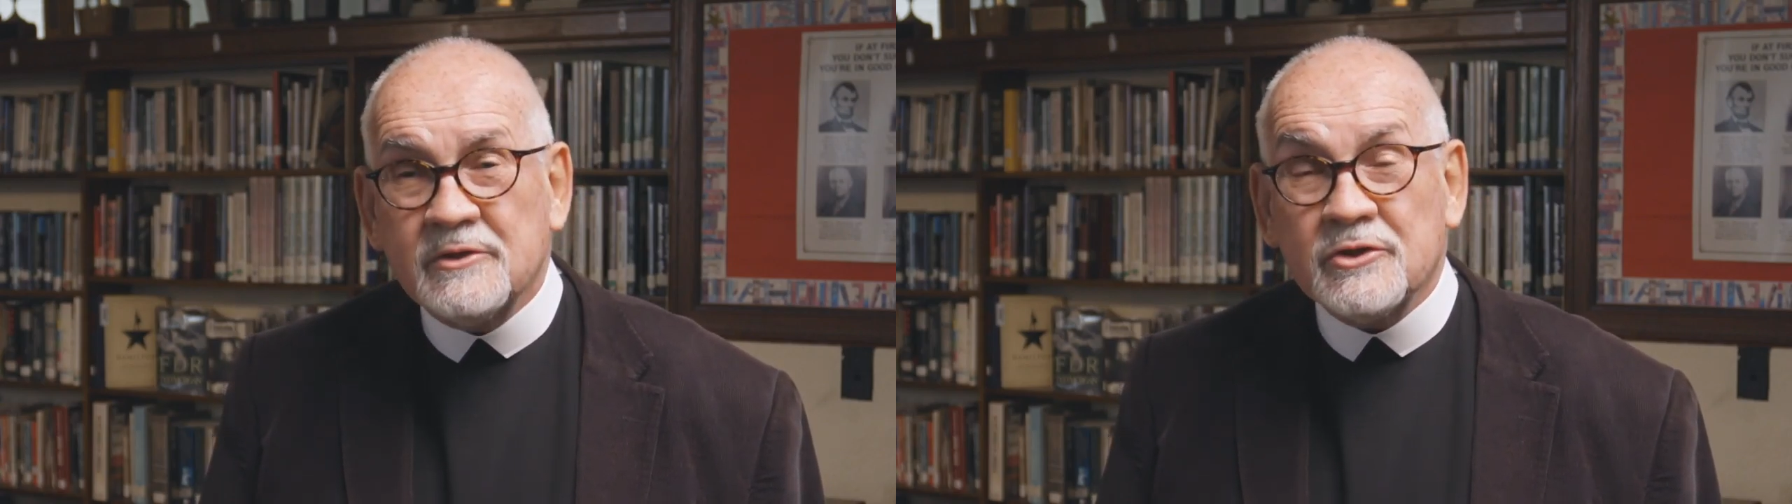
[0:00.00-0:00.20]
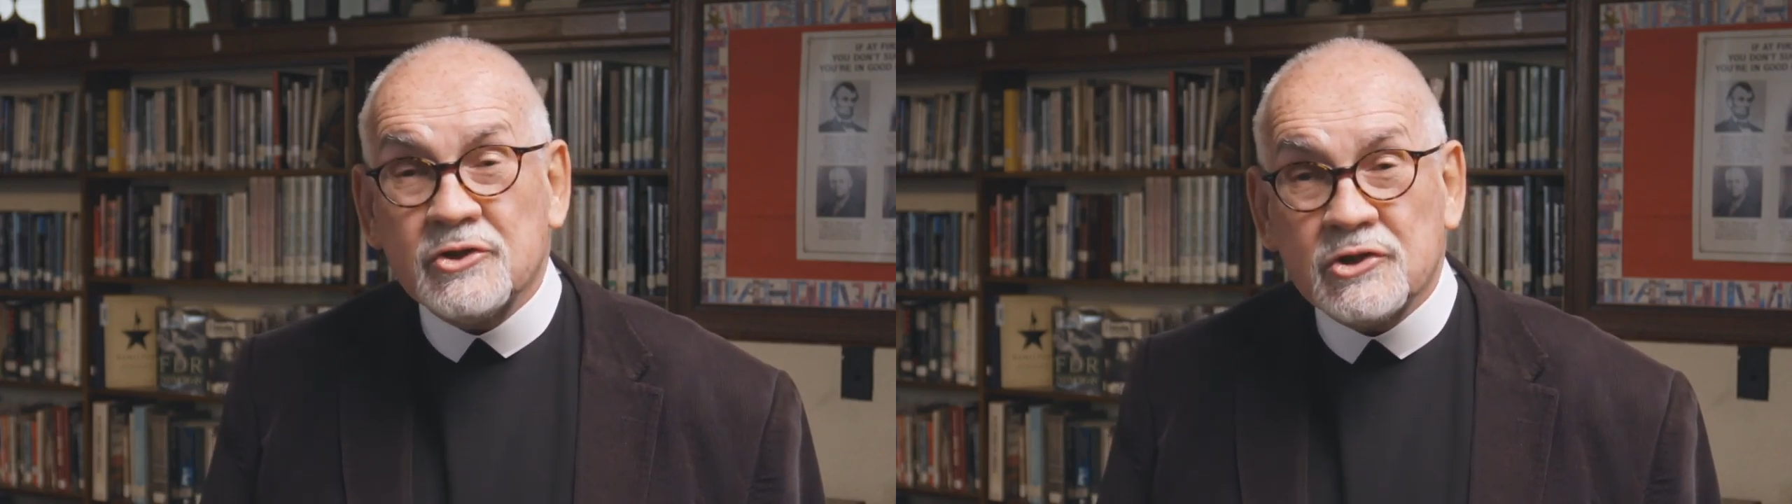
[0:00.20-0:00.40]

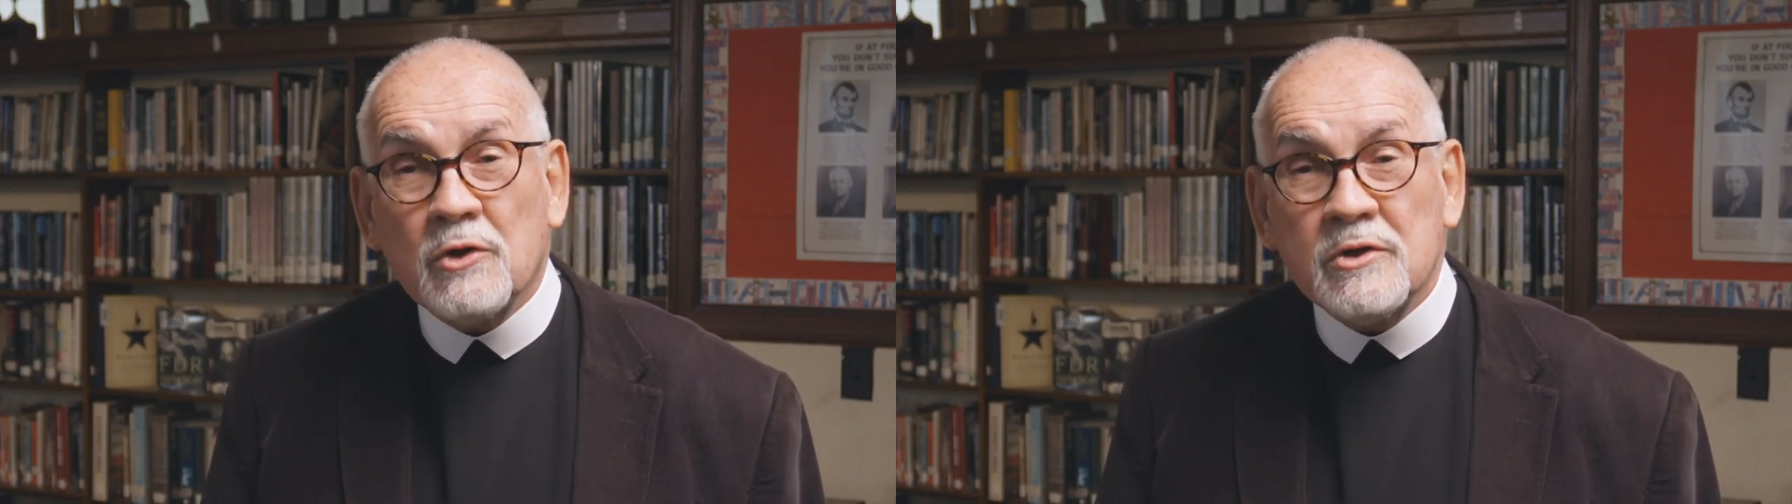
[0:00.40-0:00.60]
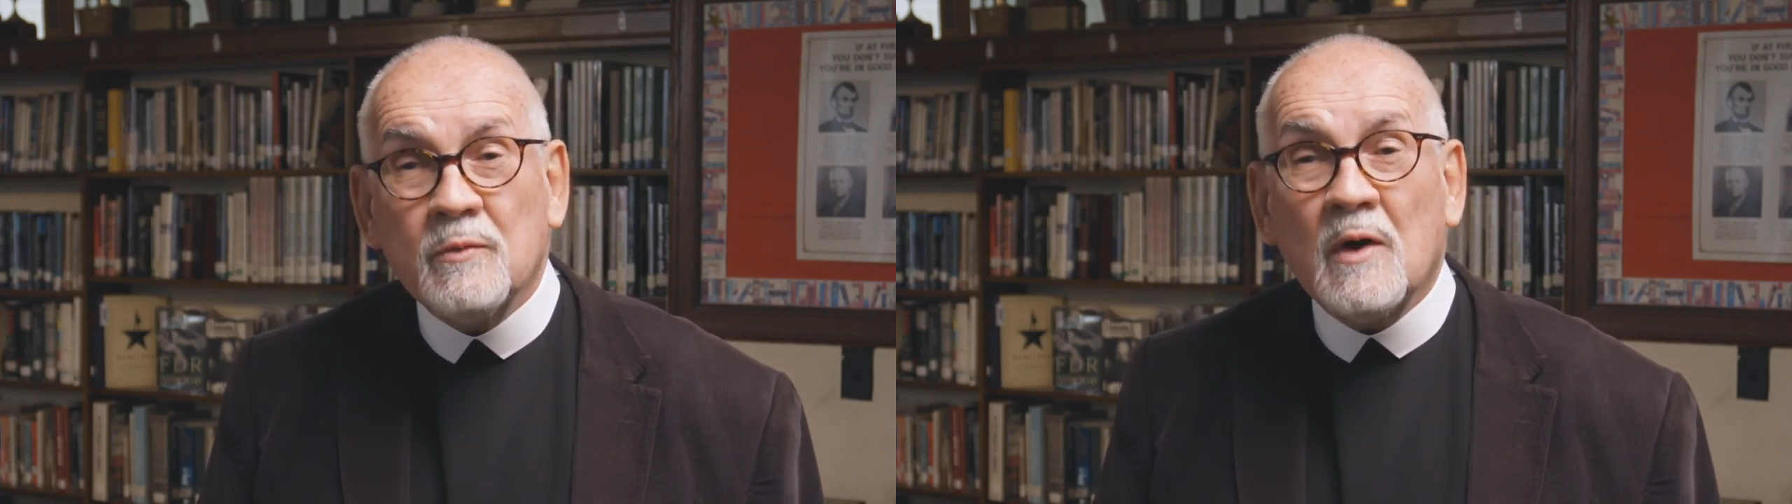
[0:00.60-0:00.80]
to
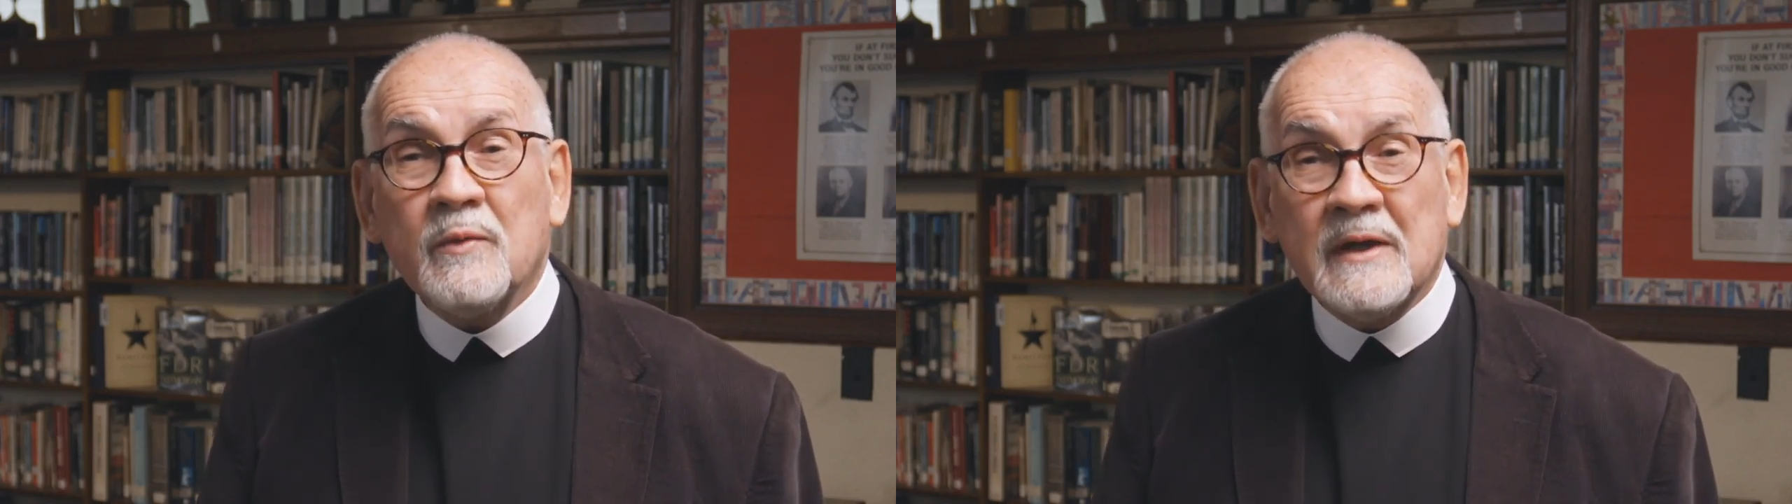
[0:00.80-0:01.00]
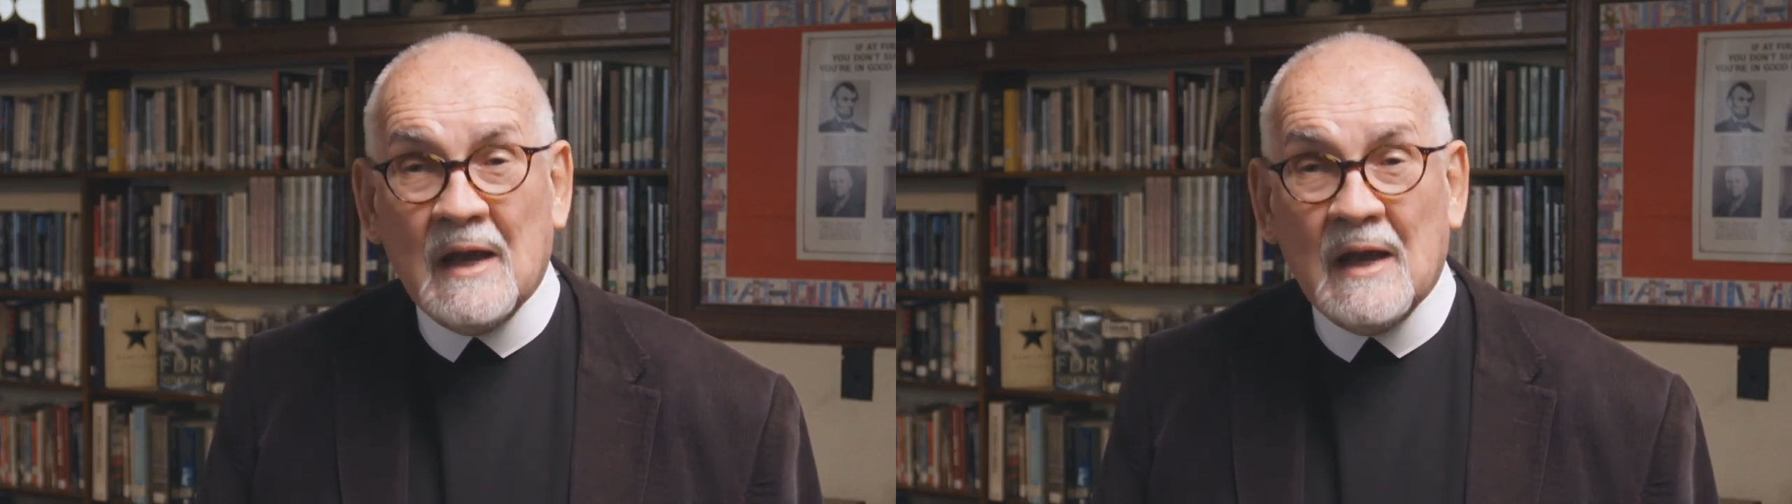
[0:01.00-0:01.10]
show you what we